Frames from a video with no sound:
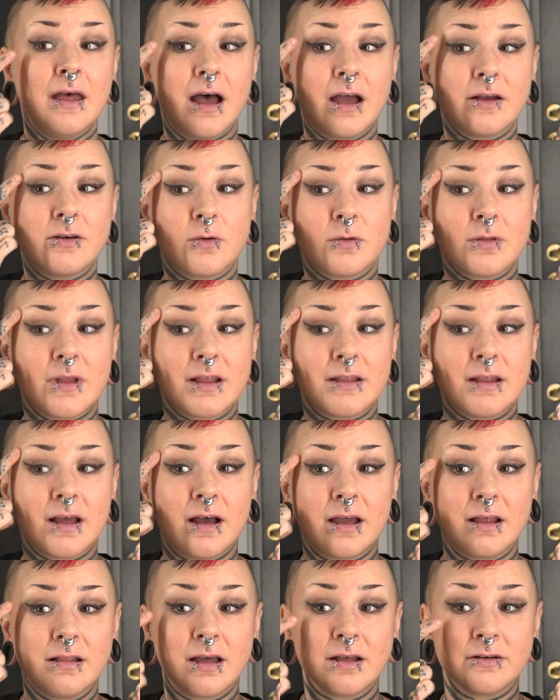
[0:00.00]
I don't like the
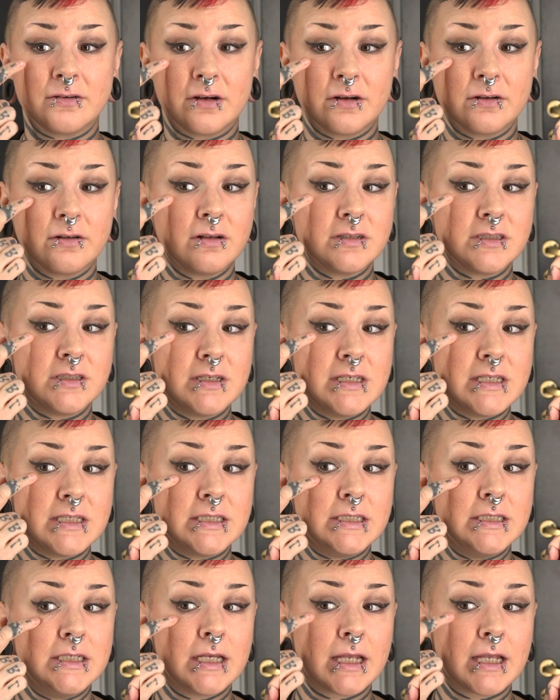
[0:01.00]
eyeliner at all. As you can see,